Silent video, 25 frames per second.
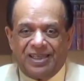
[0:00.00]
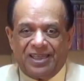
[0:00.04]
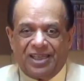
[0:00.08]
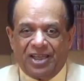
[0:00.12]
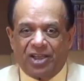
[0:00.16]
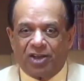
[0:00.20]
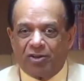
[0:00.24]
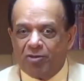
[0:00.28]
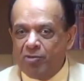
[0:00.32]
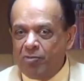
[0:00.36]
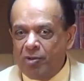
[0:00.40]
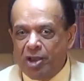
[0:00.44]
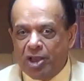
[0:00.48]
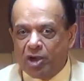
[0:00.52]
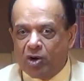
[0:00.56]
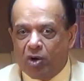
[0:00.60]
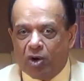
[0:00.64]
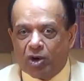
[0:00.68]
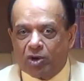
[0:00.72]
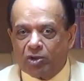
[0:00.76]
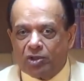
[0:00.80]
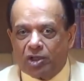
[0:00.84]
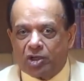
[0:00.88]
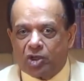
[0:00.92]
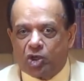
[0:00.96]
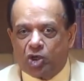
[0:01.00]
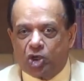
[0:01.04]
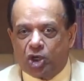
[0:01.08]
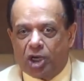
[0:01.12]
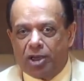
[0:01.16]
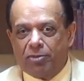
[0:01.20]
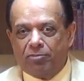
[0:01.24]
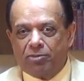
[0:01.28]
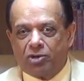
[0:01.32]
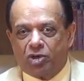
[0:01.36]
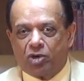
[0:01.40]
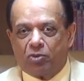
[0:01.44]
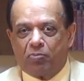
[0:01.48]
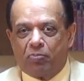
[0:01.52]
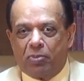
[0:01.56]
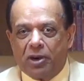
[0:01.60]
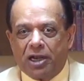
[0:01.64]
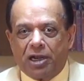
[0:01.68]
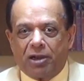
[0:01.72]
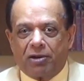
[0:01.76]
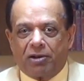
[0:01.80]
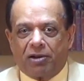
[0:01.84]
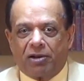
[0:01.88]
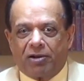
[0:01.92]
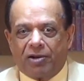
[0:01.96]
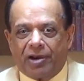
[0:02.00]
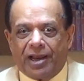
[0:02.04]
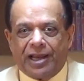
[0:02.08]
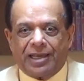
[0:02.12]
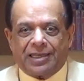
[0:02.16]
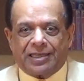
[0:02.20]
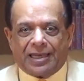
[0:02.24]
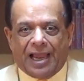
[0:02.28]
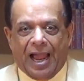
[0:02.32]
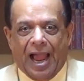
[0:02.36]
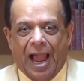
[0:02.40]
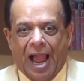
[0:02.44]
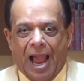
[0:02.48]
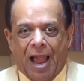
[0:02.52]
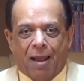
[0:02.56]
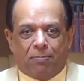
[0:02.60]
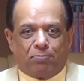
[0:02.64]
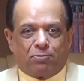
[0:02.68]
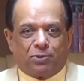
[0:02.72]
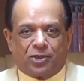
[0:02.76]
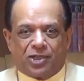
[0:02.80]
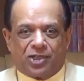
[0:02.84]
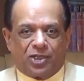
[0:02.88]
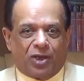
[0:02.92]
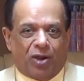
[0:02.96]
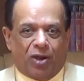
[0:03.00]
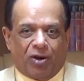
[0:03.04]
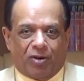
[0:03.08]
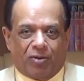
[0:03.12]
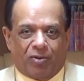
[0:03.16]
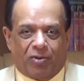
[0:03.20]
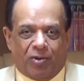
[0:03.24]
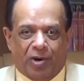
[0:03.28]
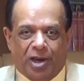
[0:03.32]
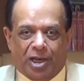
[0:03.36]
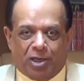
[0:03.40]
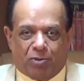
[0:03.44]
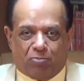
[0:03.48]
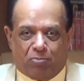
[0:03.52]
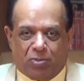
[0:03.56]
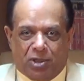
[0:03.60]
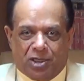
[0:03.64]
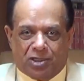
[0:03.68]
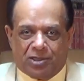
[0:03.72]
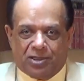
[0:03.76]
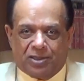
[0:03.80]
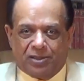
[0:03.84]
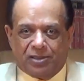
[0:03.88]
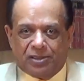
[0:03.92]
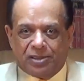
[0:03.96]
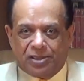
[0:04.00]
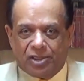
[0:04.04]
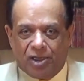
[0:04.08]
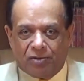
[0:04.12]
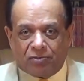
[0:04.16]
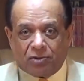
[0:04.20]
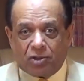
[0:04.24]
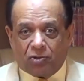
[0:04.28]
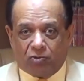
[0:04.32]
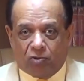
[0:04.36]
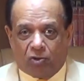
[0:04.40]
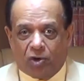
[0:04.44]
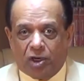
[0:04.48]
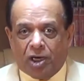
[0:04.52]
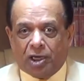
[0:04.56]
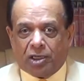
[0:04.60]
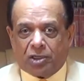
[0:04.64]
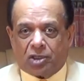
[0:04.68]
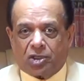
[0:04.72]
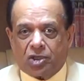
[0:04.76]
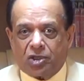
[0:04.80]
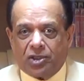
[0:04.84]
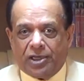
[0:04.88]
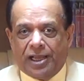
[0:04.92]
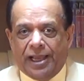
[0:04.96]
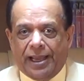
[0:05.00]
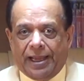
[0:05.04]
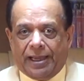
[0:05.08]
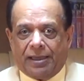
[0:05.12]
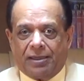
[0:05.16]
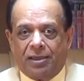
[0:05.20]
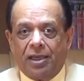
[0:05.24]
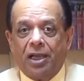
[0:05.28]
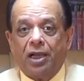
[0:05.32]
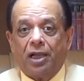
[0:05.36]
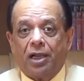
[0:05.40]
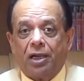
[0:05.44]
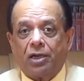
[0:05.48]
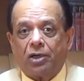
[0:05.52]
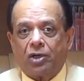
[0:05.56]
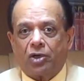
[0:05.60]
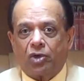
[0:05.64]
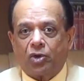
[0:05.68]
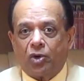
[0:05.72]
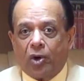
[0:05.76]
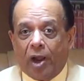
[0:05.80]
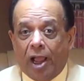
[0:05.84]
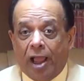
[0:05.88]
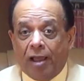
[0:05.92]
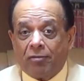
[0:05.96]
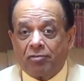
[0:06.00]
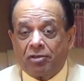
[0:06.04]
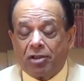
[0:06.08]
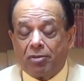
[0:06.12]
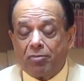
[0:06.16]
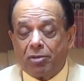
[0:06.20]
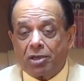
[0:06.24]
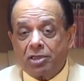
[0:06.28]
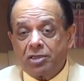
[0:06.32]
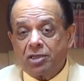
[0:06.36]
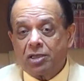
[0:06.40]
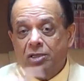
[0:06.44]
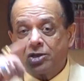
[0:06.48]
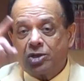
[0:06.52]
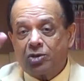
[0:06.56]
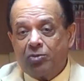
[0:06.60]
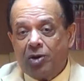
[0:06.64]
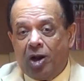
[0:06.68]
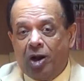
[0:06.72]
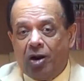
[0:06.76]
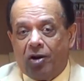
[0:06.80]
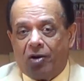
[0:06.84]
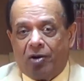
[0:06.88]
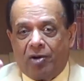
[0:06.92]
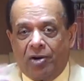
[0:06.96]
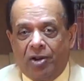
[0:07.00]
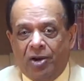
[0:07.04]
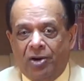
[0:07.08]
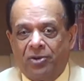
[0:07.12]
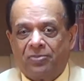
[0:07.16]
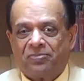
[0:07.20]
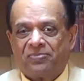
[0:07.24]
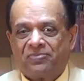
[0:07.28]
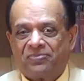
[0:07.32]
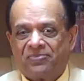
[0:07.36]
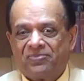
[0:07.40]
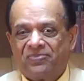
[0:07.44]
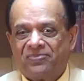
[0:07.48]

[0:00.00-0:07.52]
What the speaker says: You don't may go to the gym to build great abs or great muscles. You have to work today to have the muscle tomorrow, no?